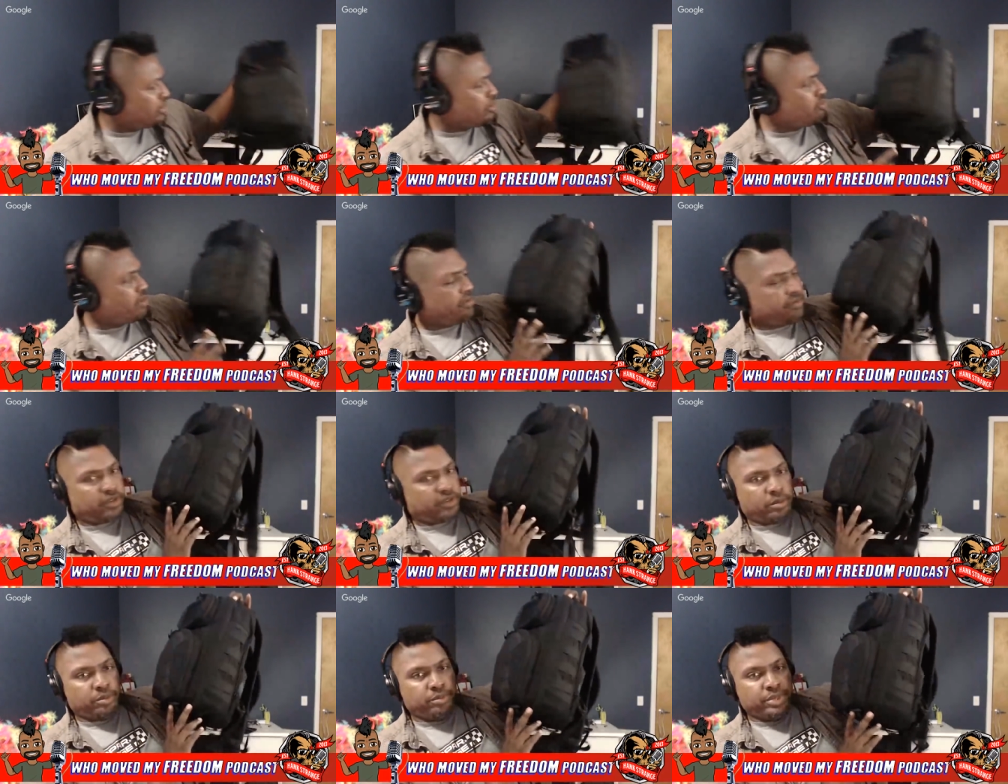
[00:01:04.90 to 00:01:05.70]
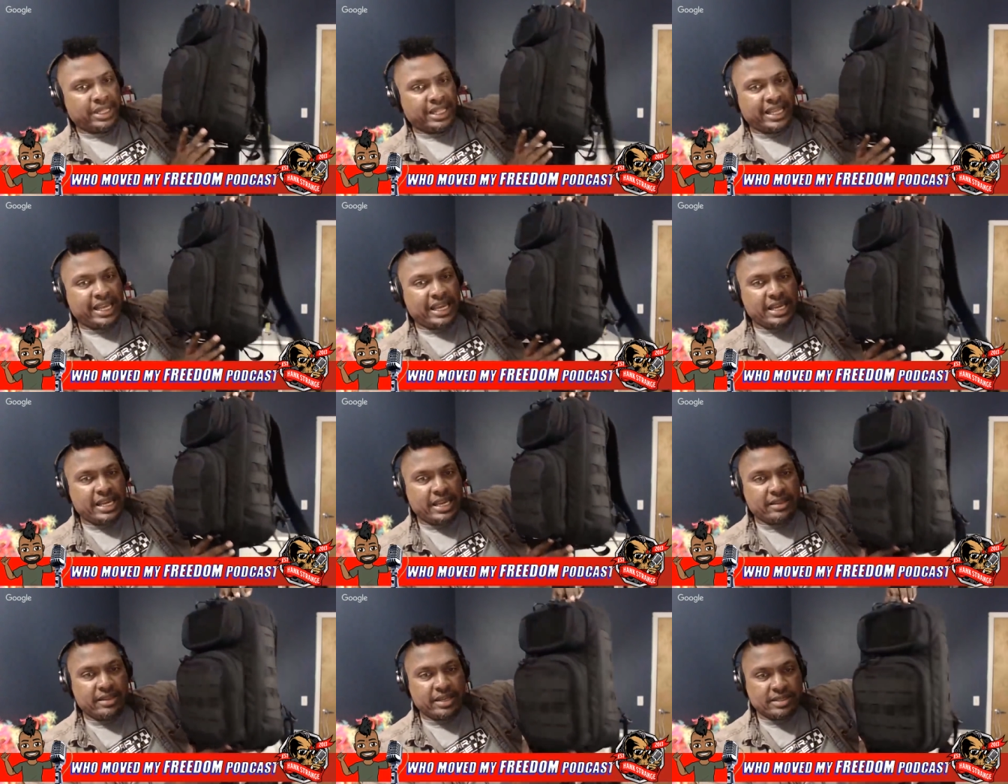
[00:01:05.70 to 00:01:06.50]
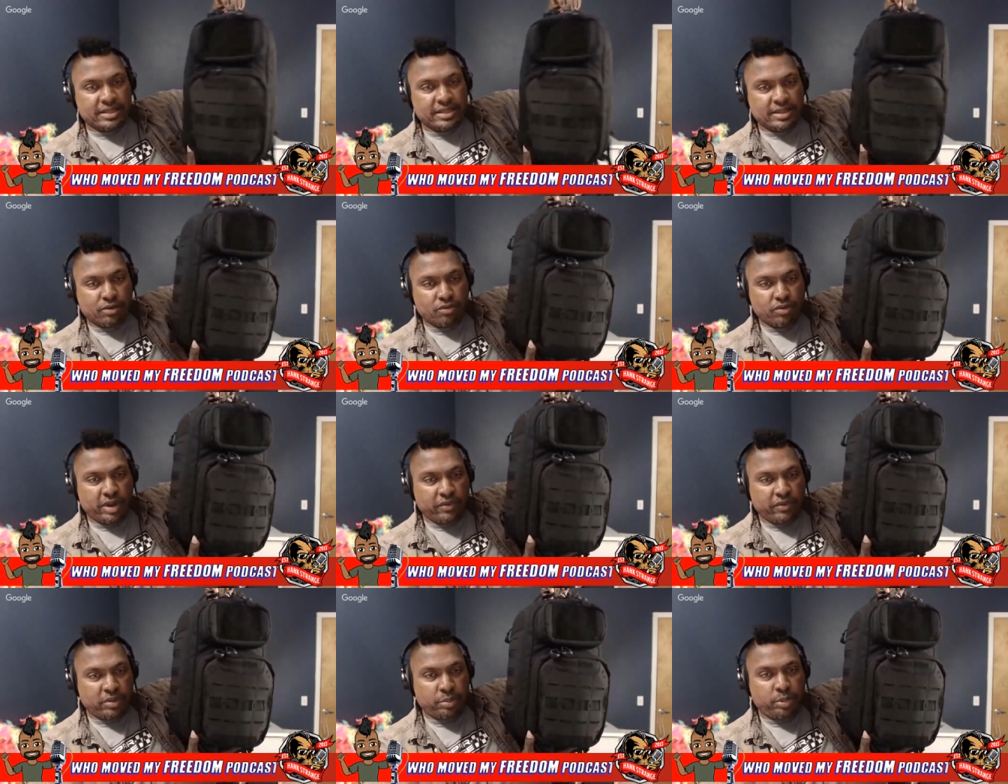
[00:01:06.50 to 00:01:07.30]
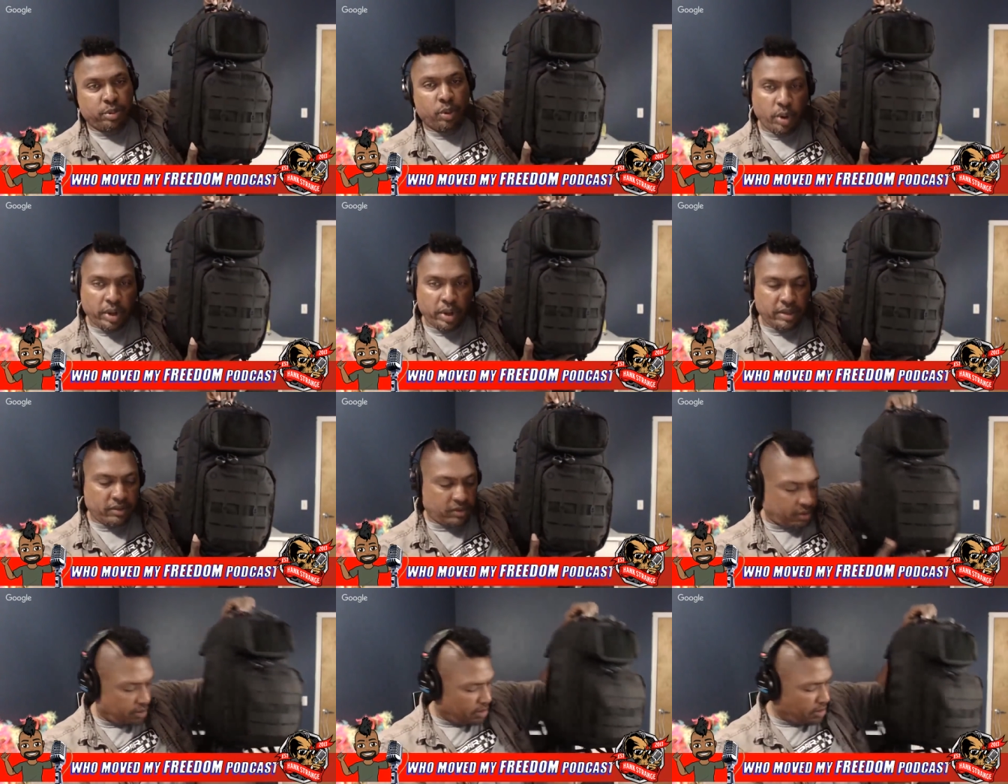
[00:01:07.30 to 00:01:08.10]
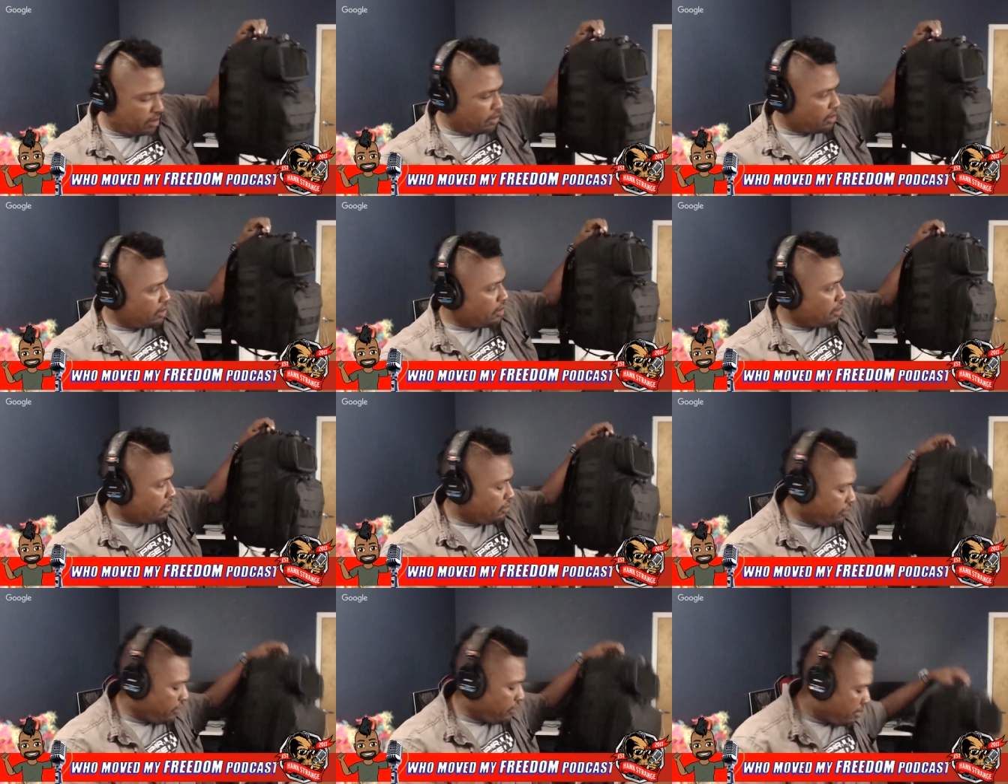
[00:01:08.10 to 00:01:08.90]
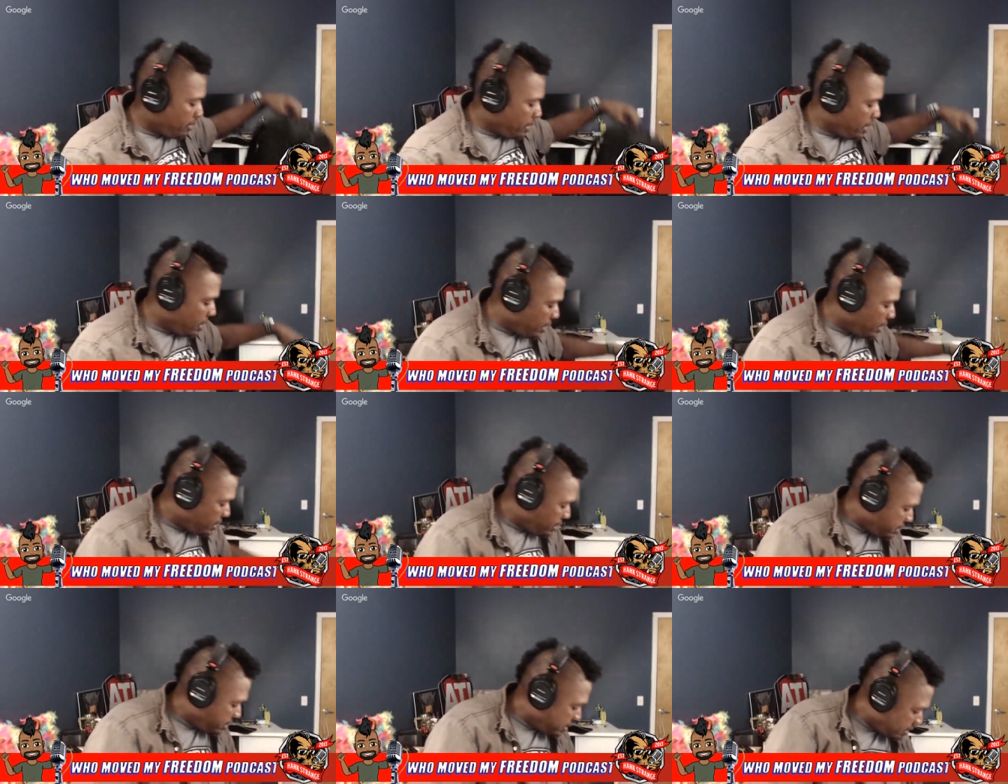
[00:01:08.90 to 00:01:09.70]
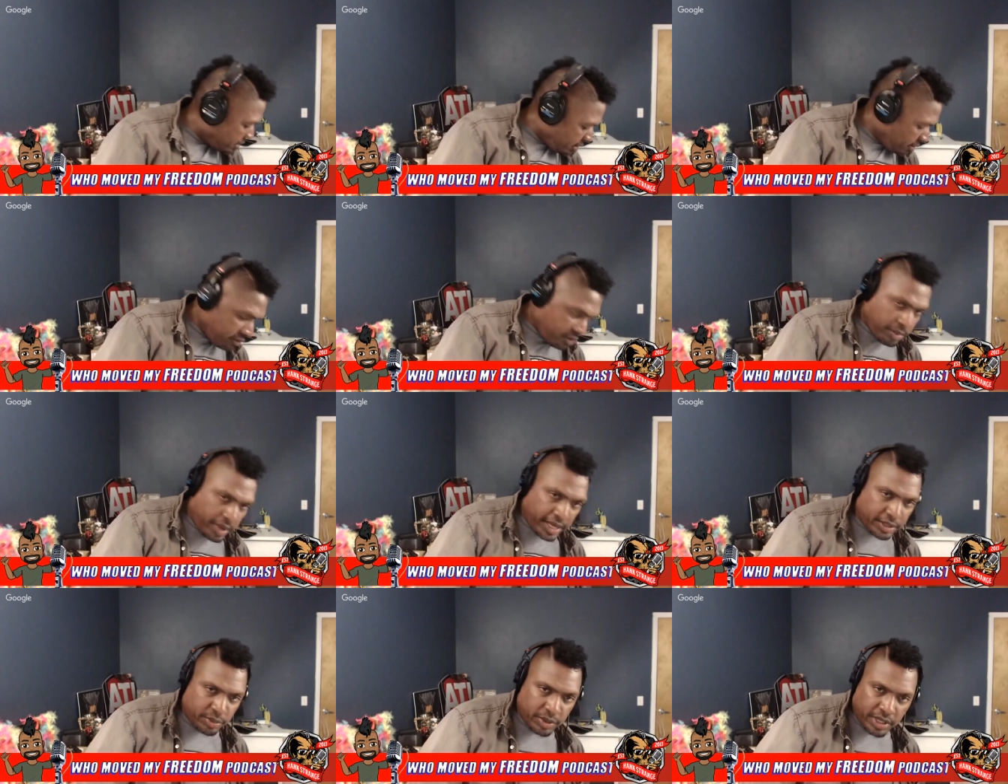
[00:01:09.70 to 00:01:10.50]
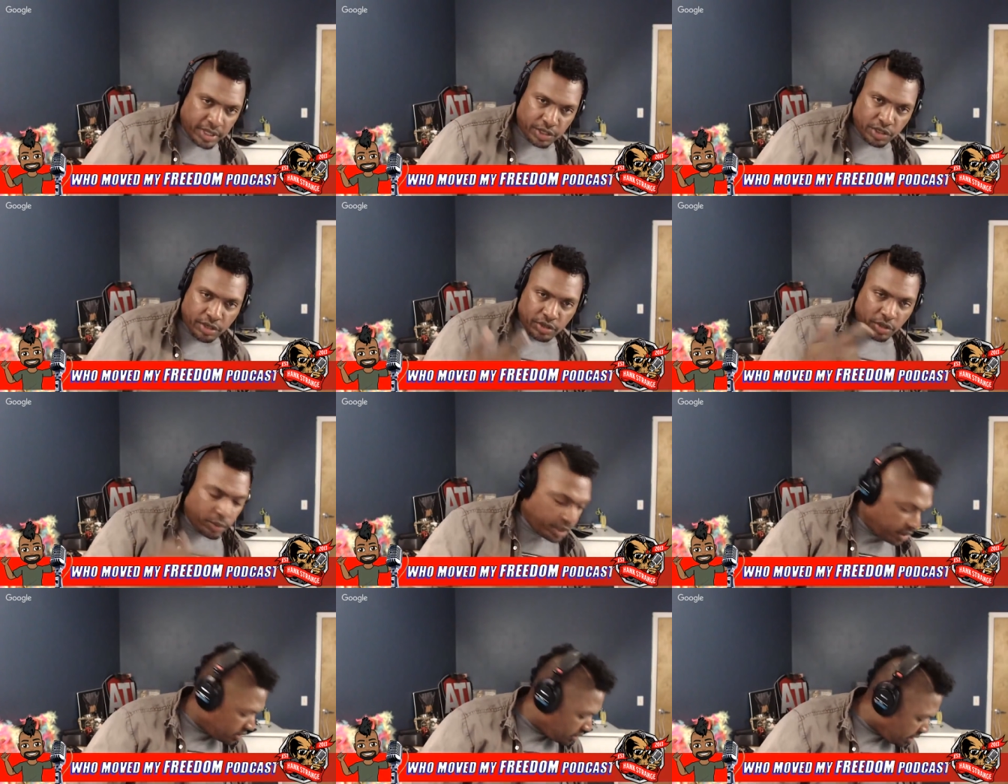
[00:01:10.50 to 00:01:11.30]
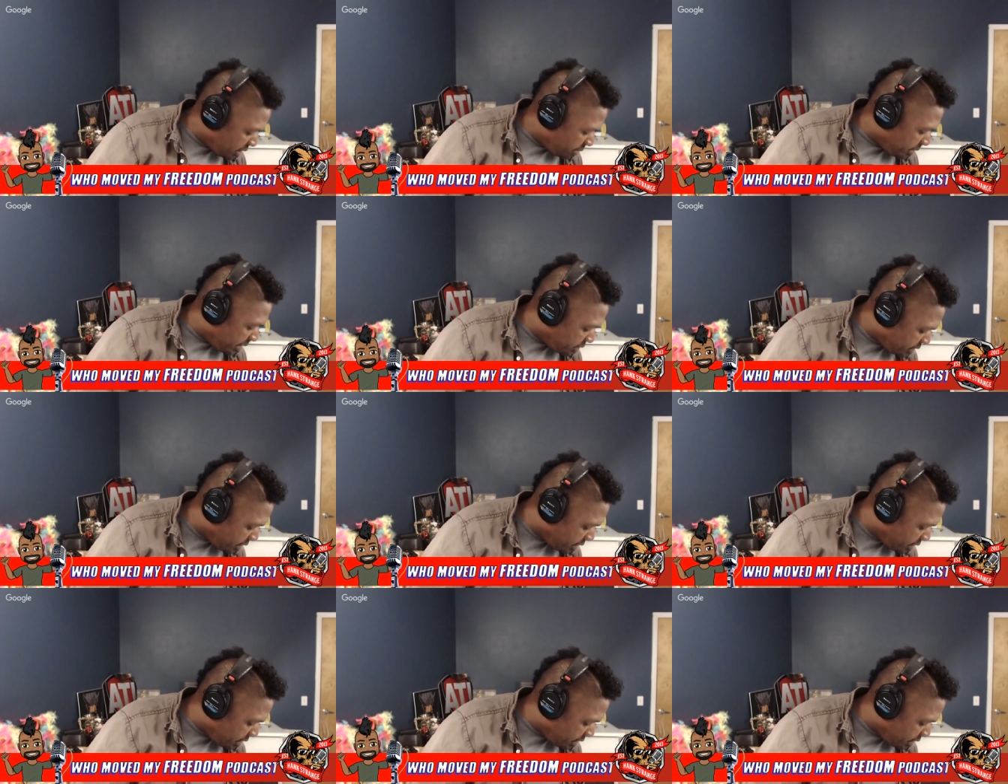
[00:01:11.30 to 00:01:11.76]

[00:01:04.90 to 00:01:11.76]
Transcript: the Riftblade, and this is the Riftpoint from uh, from Maxpedition. So we're going to talk about